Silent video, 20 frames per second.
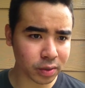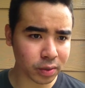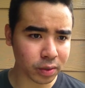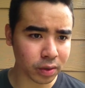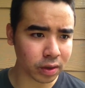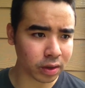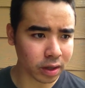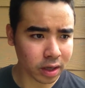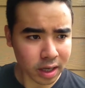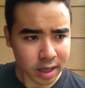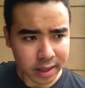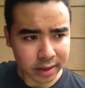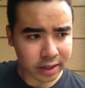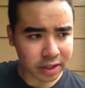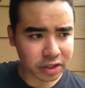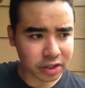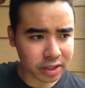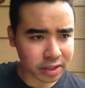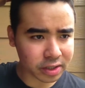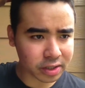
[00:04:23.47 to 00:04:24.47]
or they
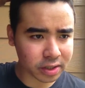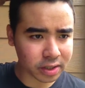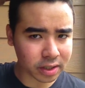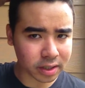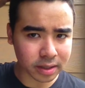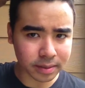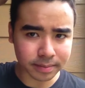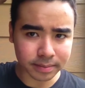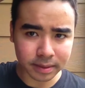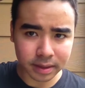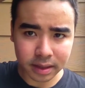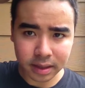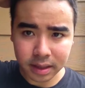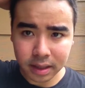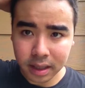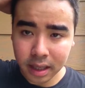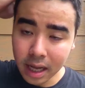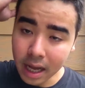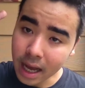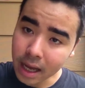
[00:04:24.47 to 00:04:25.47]
just, I
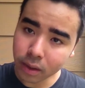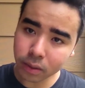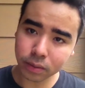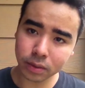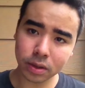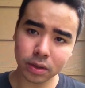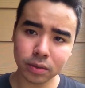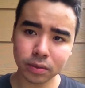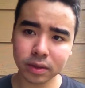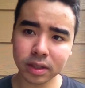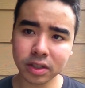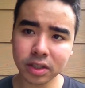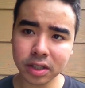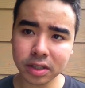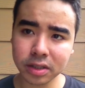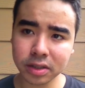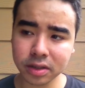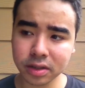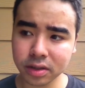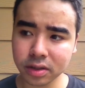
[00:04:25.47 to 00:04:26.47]
don't know, they
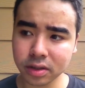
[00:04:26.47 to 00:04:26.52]
just